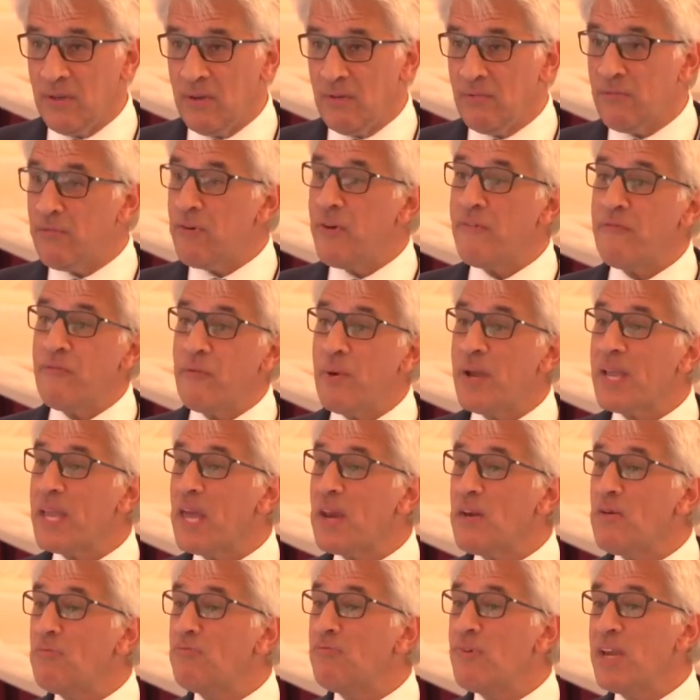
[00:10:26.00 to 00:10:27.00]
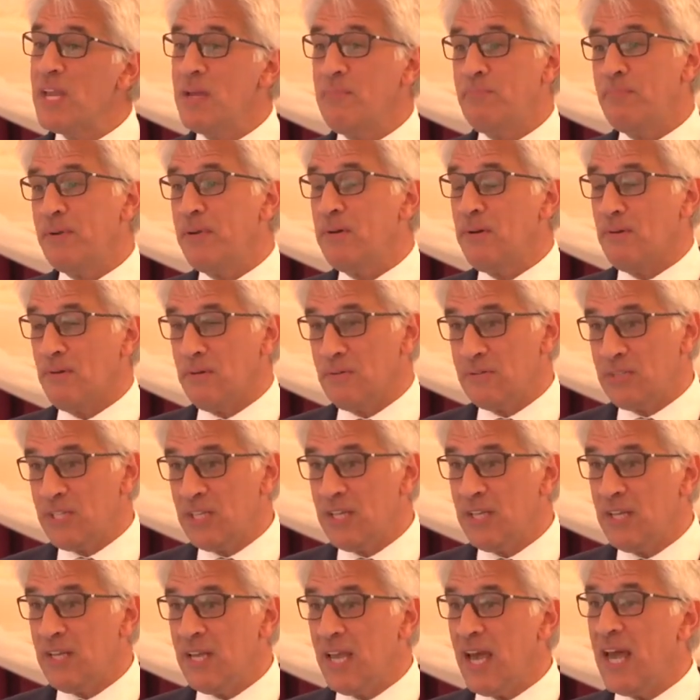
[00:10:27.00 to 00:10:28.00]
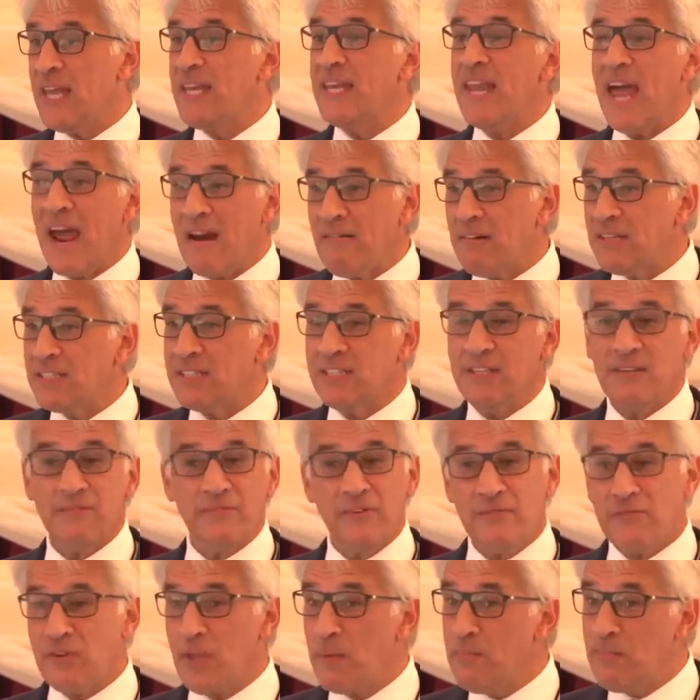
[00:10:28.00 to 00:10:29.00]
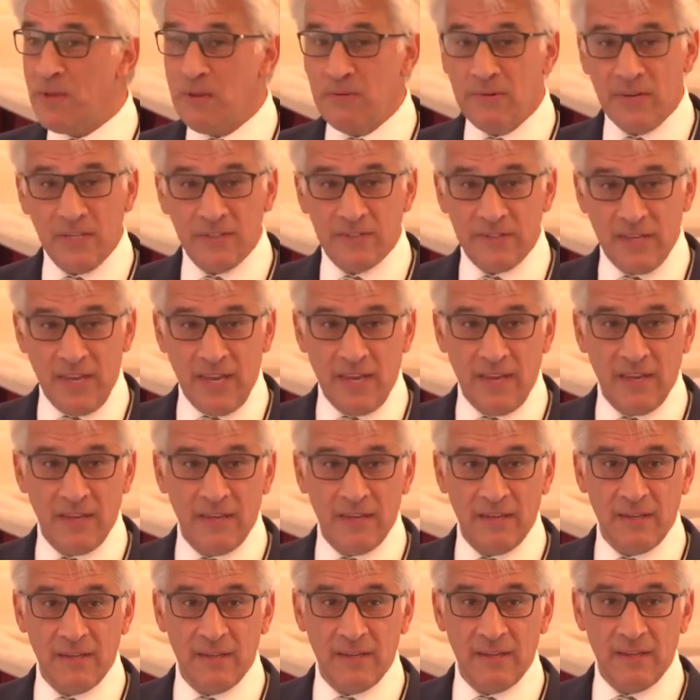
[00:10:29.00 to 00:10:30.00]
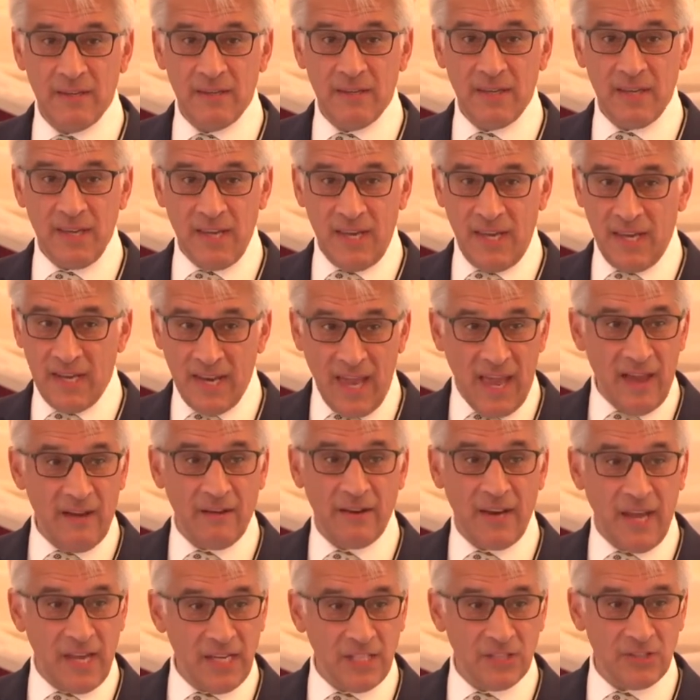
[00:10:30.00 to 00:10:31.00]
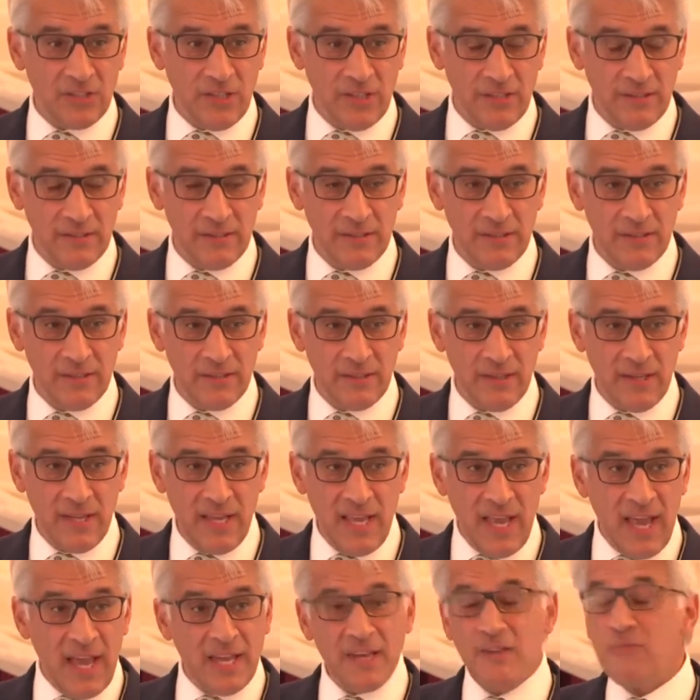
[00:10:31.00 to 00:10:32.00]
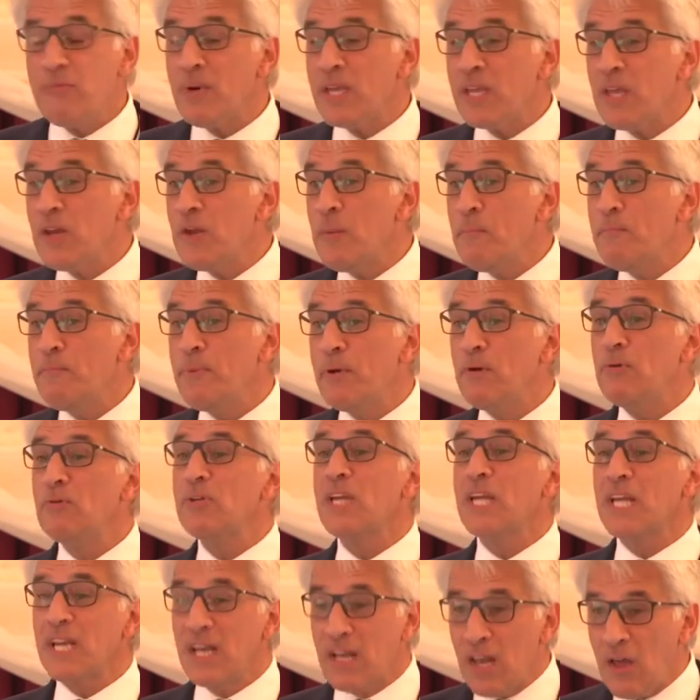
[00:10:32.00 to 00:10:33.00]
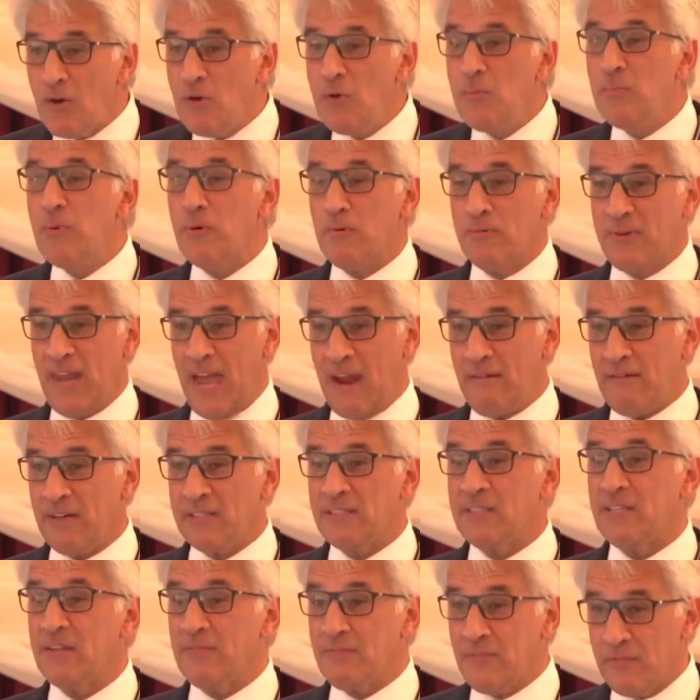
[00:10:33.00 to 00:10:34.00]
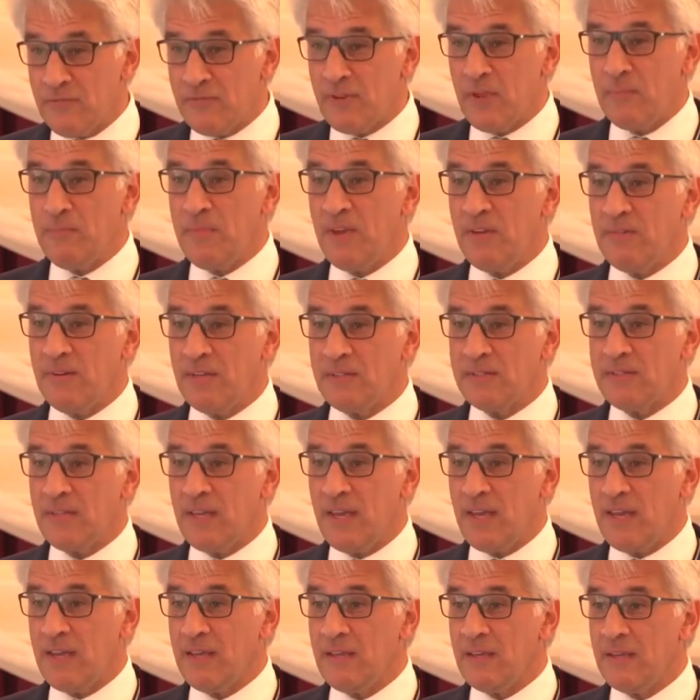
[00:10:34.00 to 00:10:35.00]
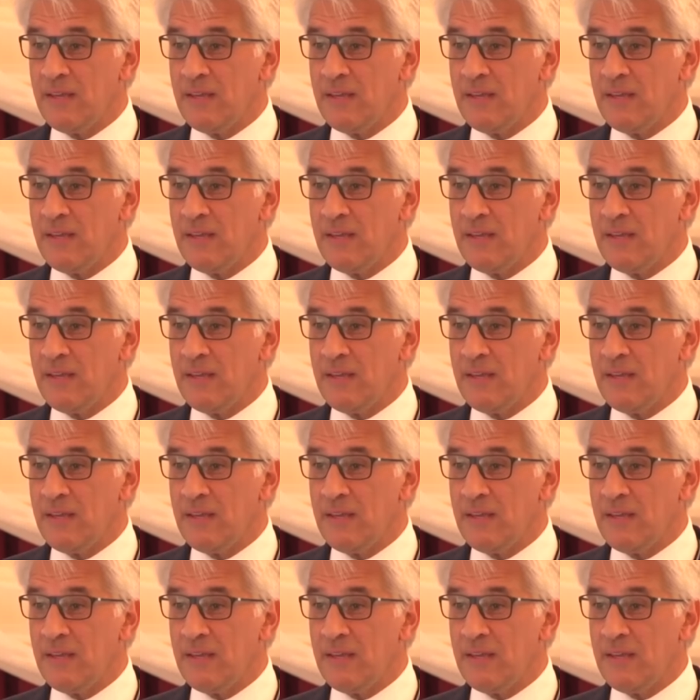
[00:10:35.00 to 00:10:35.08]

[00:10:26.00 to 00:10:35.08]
For if we're going to rebuild a narrative of community in our nation, and if we're going to build a global narrative of community,